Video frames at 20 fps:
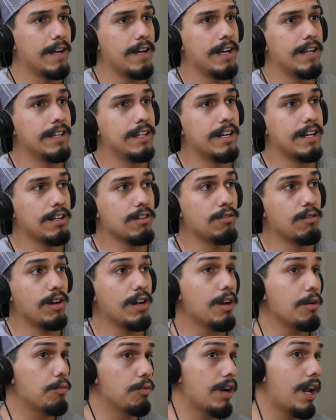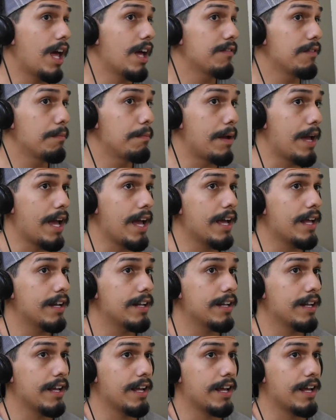And then I go, hey, well, I have a band.
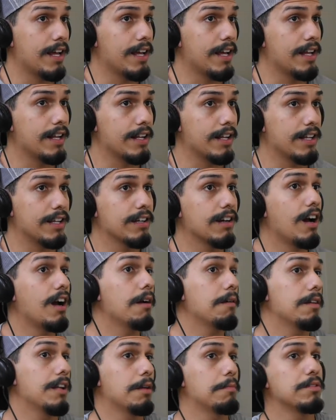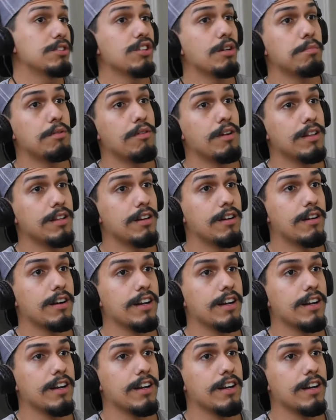And he goes, let me stop you right there.